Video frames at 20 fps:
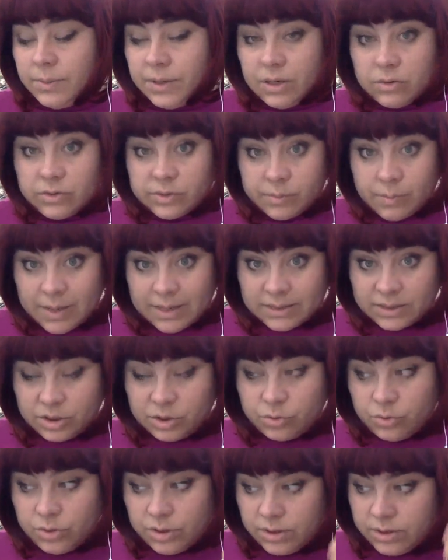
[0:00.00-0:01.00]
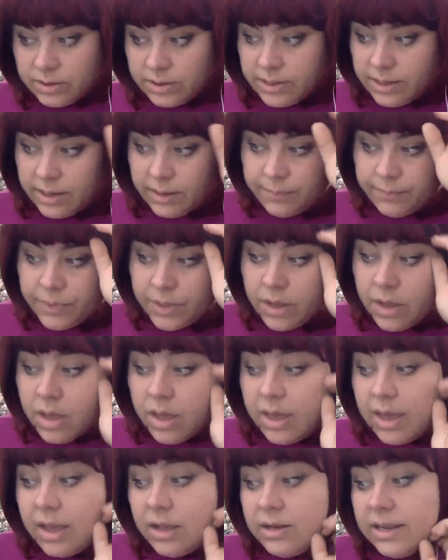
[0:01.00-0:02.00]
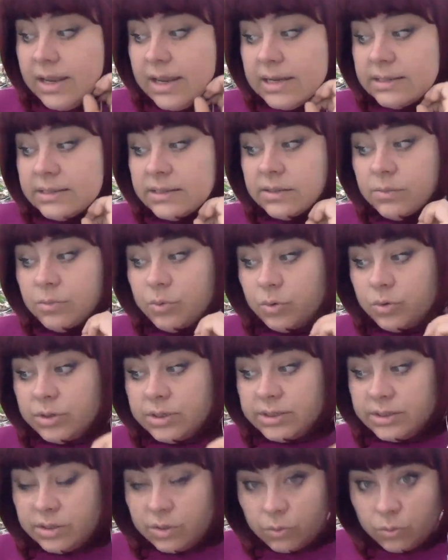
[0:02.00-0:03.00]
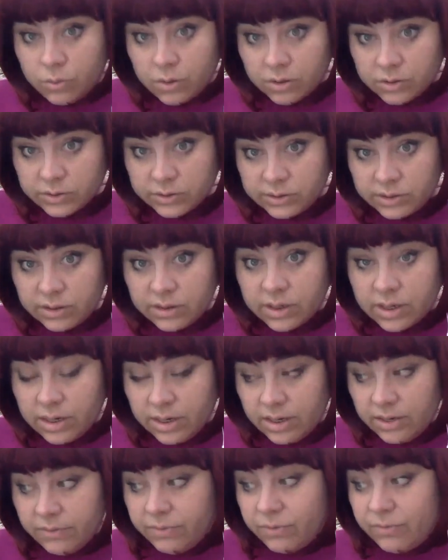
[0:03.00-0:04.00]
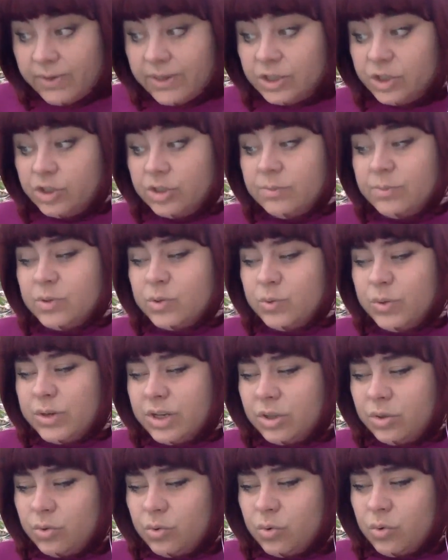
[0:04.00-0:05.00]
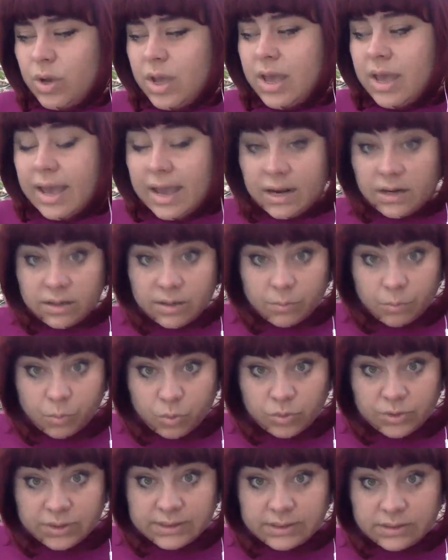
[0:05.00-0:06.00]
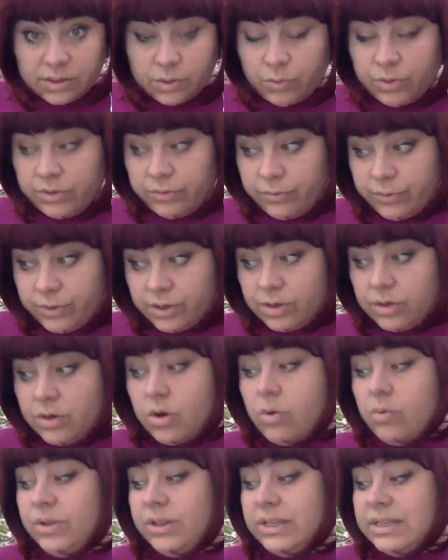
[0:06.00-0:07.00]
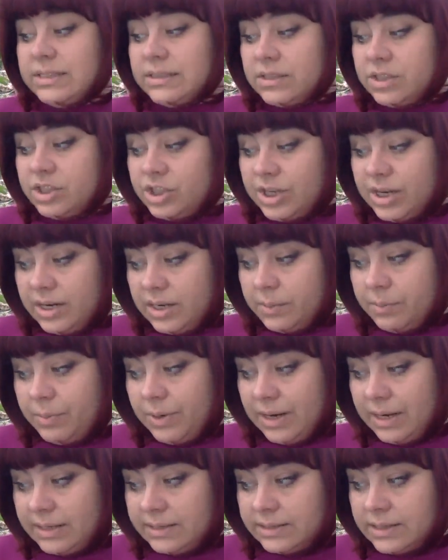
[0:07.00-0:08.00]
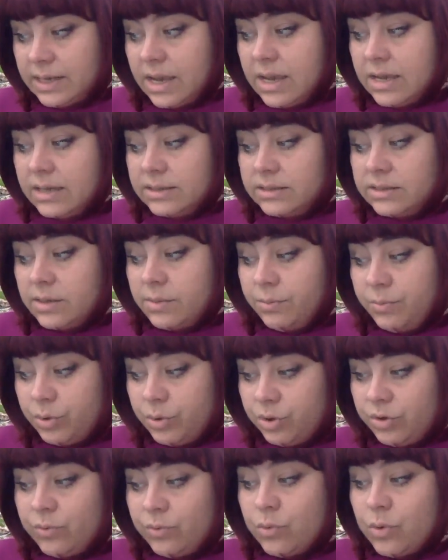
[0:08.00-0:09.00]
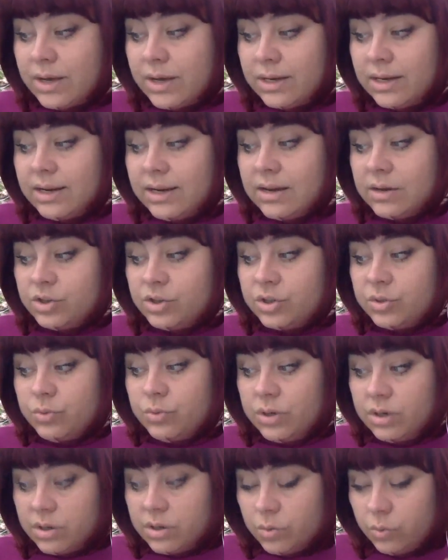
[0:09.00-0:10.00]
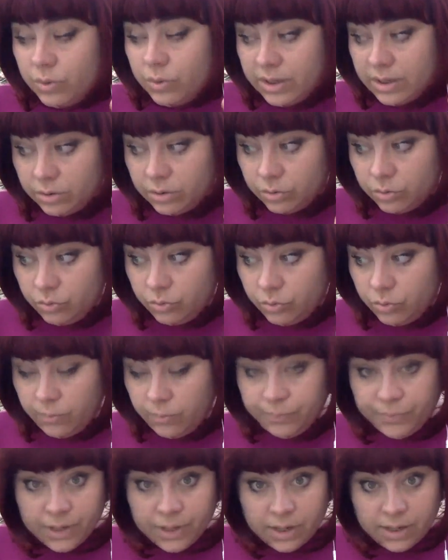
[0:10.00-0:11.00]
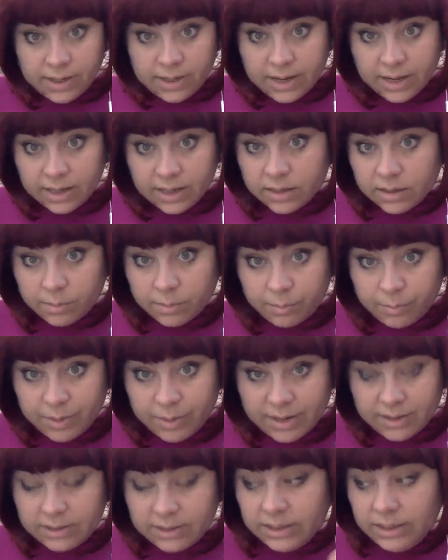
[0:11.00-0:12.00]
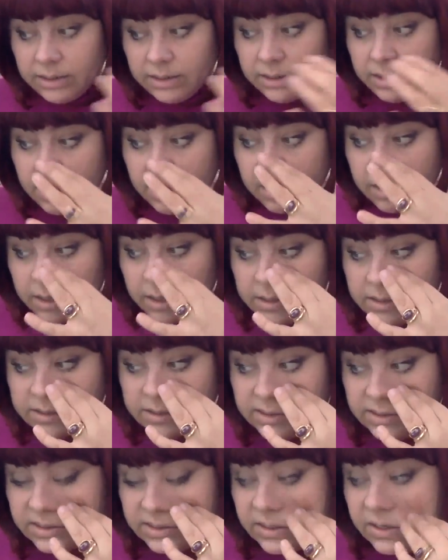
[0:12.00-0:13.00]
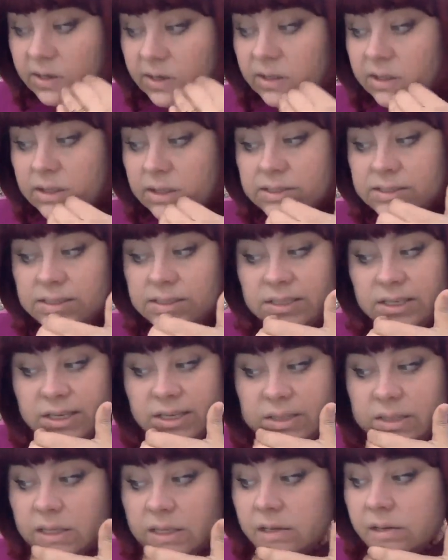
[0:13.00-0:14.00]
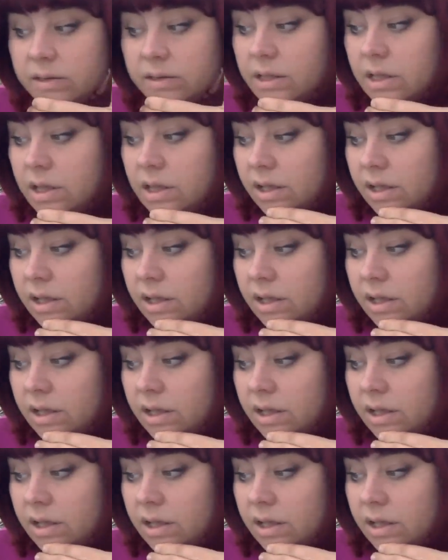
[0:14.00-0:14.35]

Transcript: because Mars is ruling the day. And yes, the moon is still waxing, leafy vegetables we can do, and the moon is still in Virgo, in this angelic place. Some beautiful agriculture work we can do, like planting, seeding,